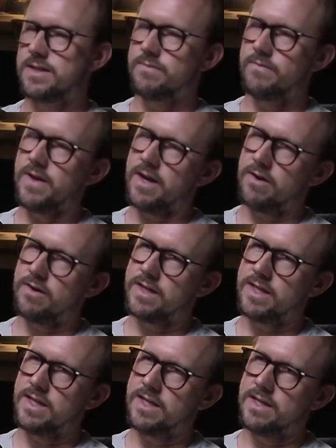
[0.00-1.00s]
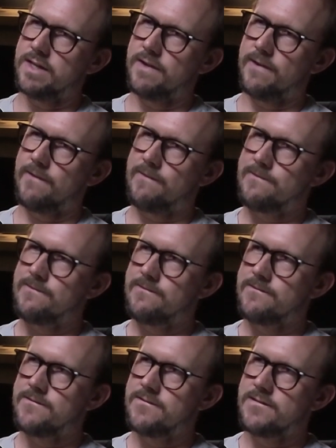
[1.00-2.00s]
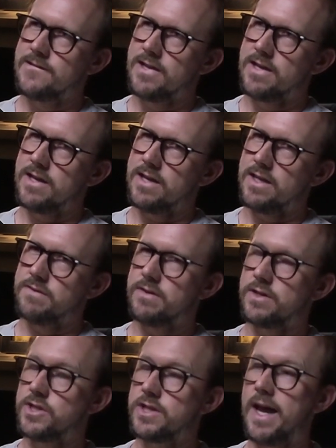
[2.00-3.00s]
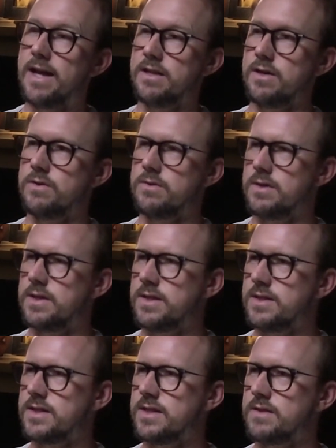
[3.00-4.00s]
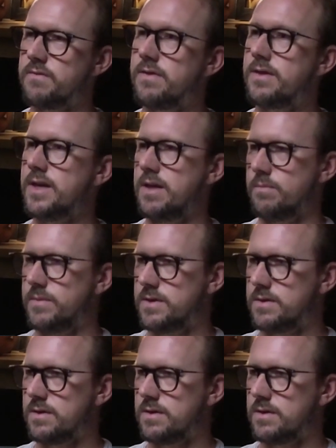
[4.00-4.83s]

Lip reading: very it's very shallow in the sense of themes.